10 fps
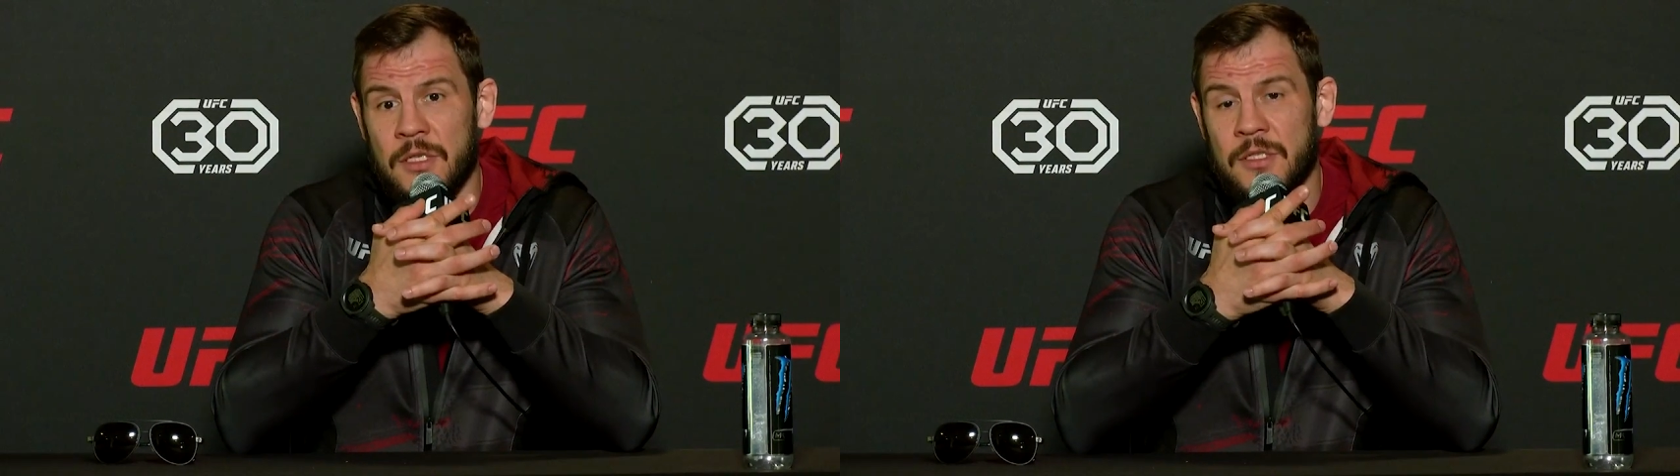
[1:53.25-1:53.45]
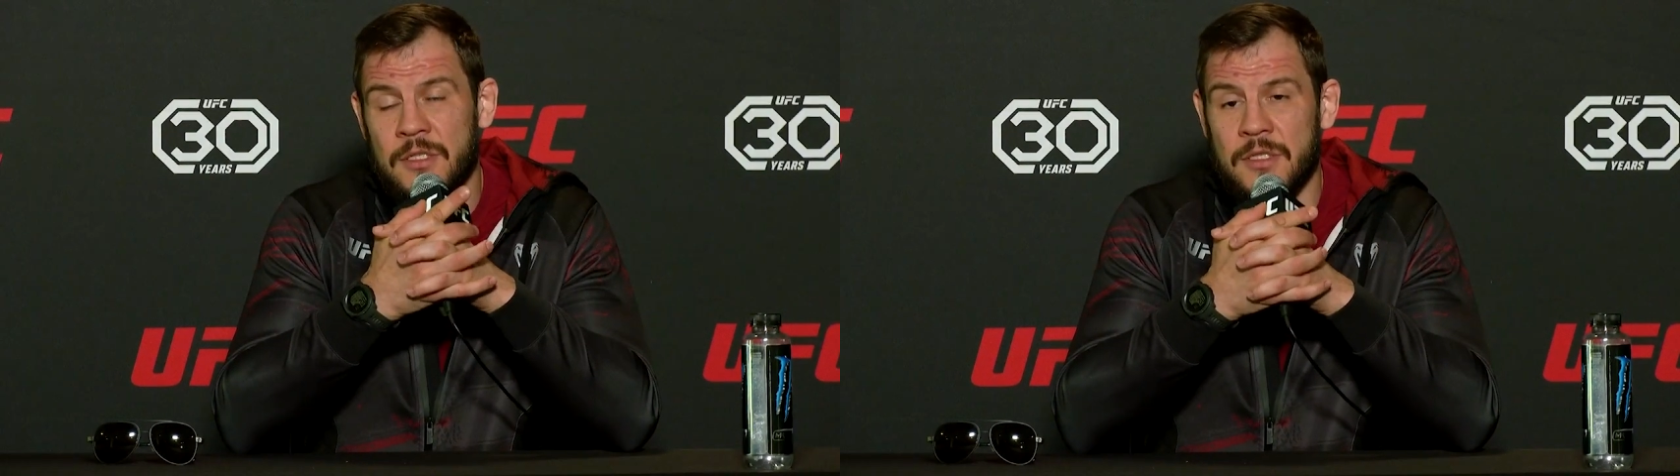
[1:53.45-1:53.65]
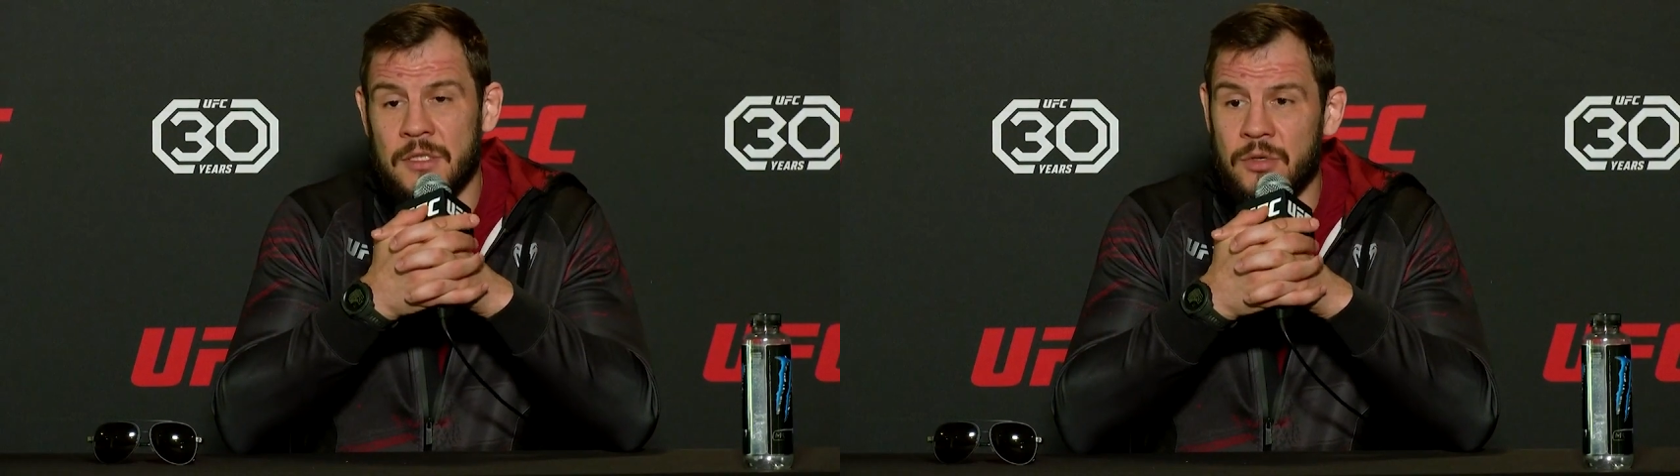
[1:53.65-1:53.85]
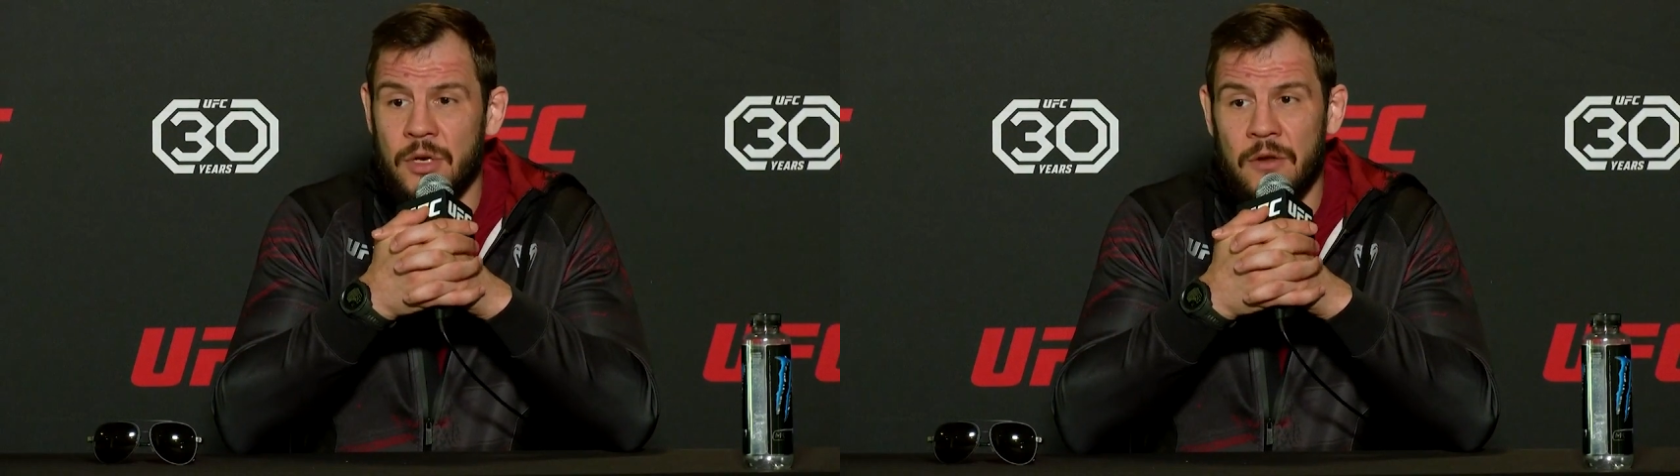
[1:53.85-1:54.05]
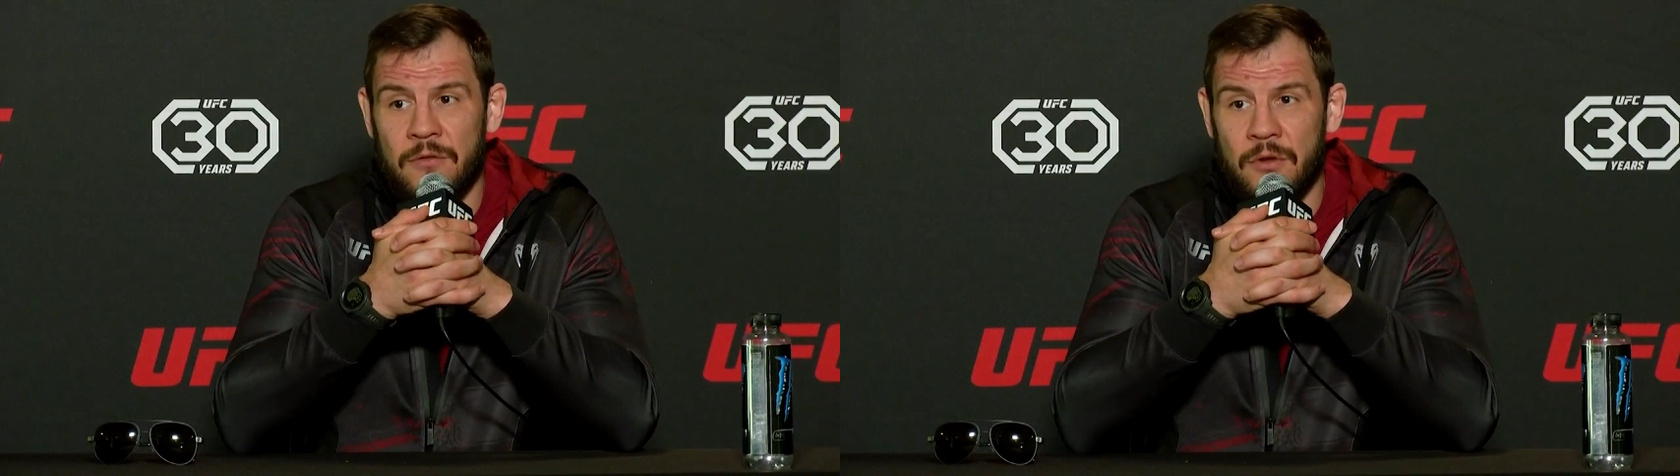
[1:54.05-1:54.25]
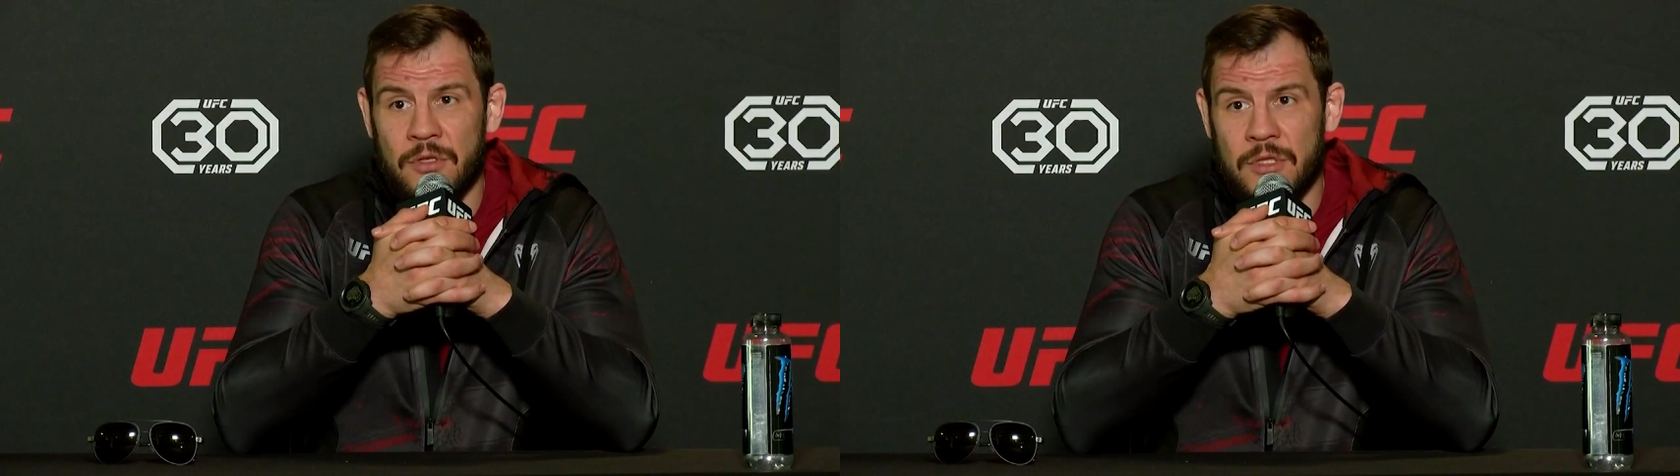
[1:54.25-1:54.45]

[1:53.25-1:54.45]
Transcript: It's really first